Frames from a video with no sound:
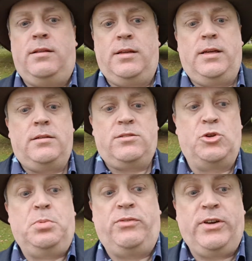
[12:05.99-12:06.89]
the
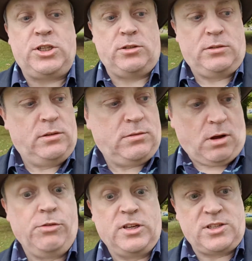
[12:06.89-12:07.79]
superficial
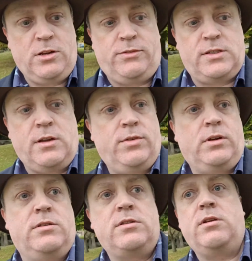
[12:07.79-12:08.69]
on the surface
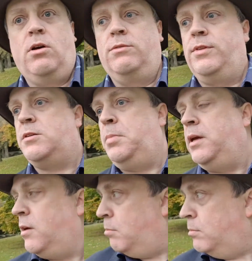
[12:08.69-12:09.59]
evidence of this
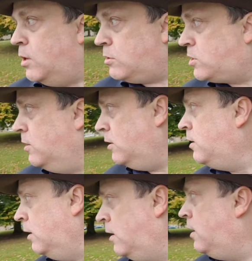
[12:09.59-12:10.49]
being a motte
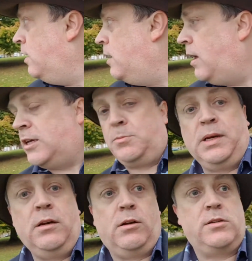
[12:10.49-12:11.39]
has
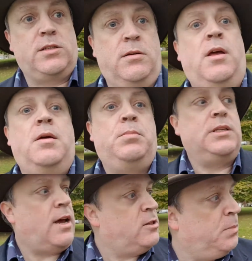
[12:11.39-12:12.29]
been lost,
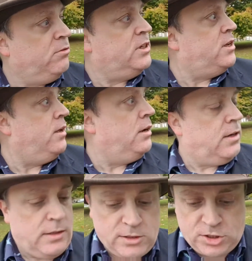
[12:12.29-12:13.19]
but has been
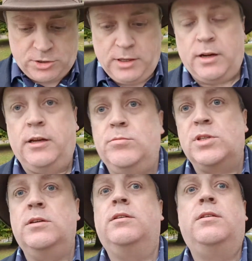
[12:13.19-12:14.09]
retained in the street
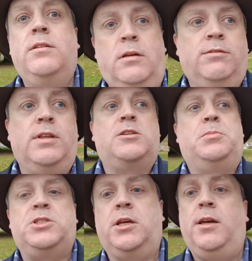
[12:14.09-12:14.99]
names of this
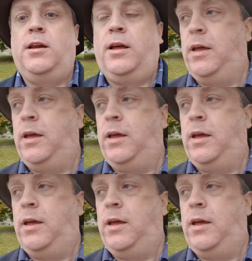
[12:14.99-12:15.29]
particular